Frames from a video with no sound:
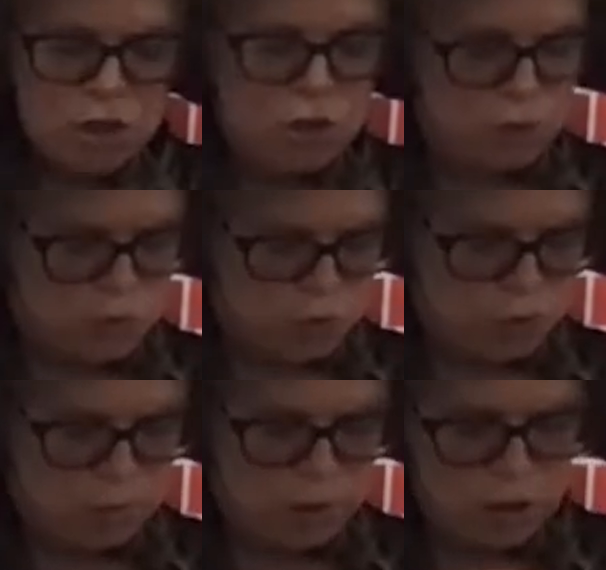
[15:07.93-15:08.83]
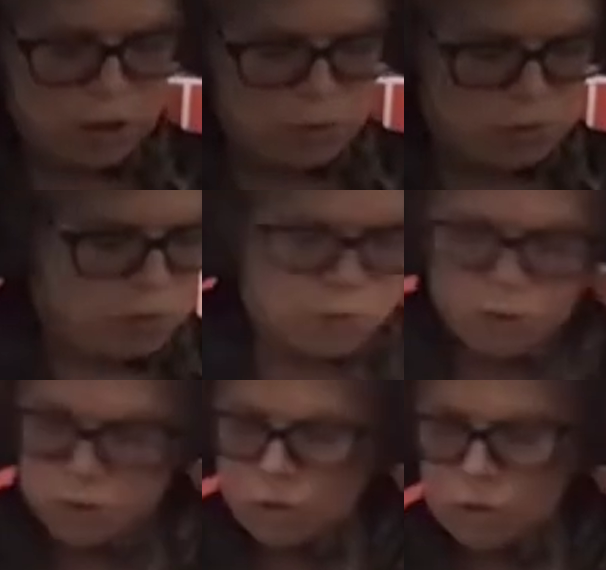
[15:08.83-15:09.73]
You don't want to go
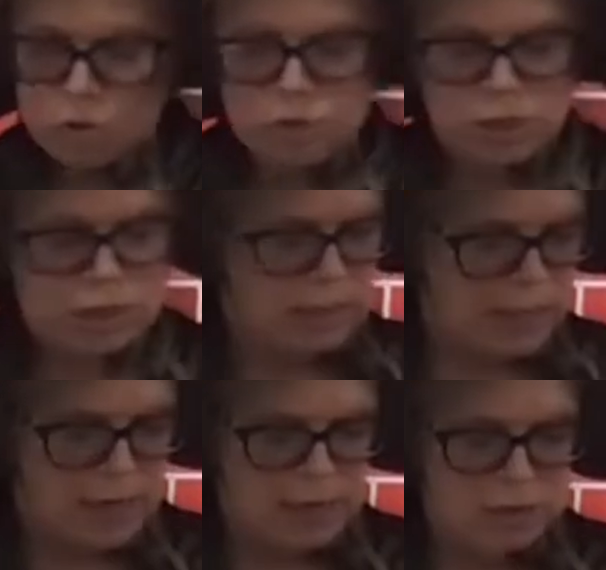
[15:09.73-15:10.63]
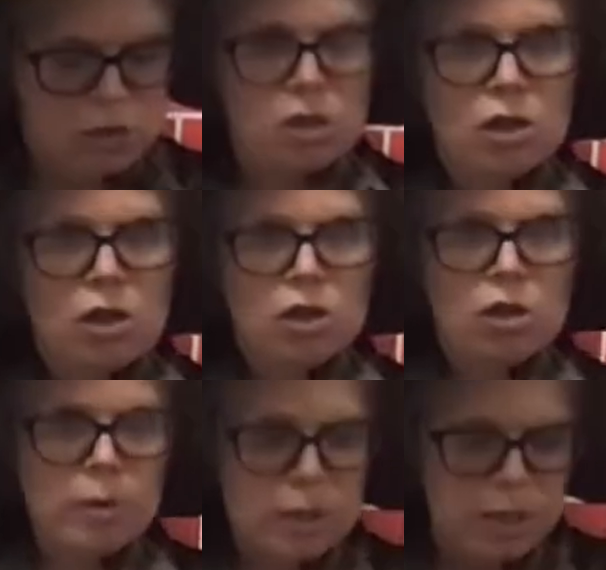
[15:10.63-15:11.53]
too close to the knot. Go a
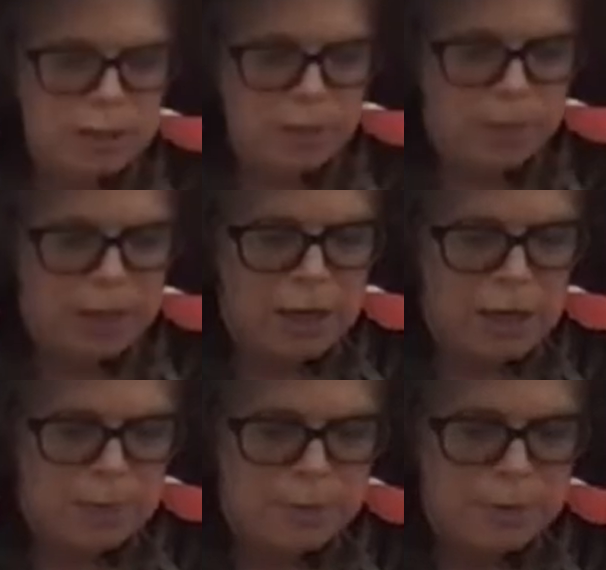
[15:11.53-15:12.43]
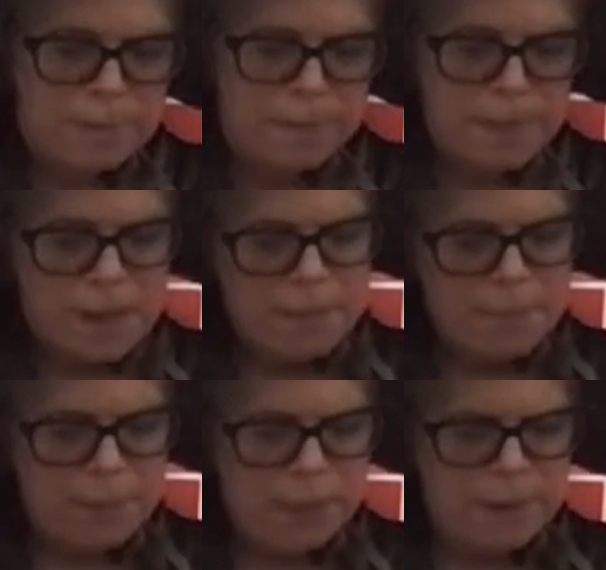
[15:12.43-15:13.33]
little bit up,
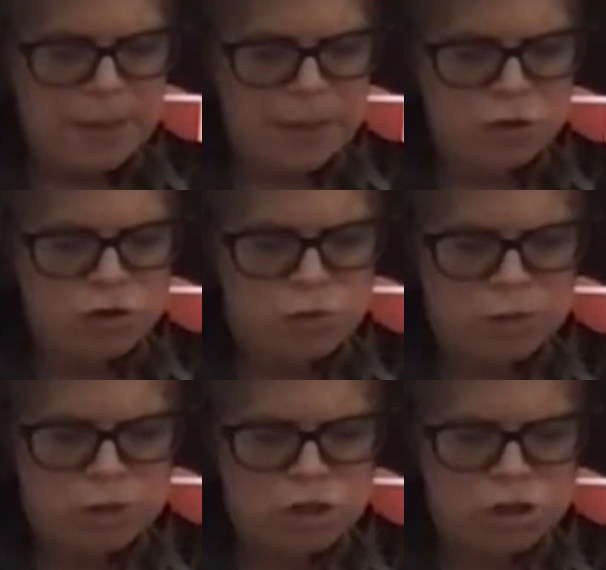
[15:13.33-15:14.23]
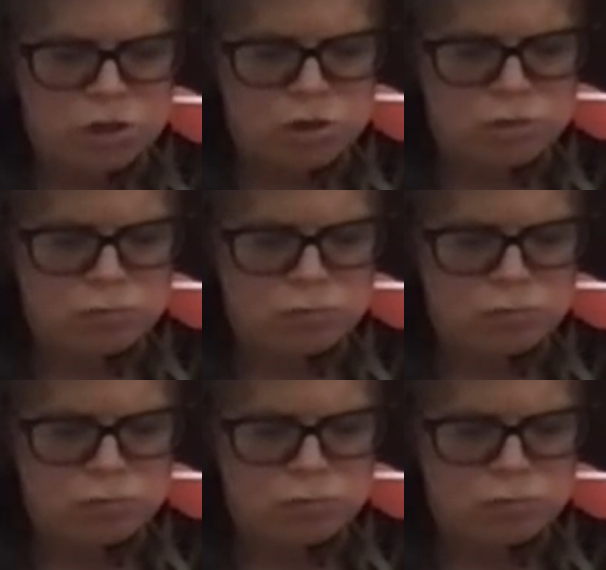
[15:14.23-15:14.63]
maybe 2 inches.